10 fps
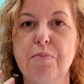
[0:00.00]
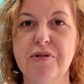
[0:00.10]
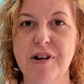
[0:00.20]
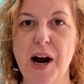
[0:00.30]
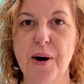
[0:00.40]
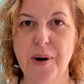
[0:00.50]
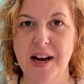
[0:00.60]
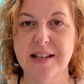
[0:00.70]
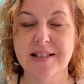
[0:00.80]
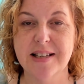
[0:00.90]

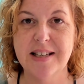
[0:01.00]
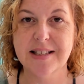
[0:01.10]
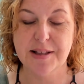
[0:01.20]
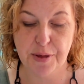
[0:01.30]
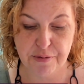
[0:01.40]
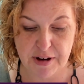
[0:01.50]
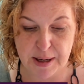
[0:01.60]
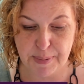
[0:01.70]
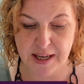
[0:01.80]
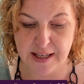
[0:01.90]
prowess. It's the three
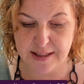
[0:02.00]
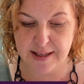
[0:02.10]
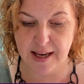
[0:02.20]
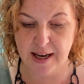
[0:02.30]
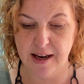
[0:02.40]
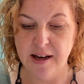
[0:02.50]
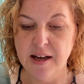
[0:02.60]
P's here.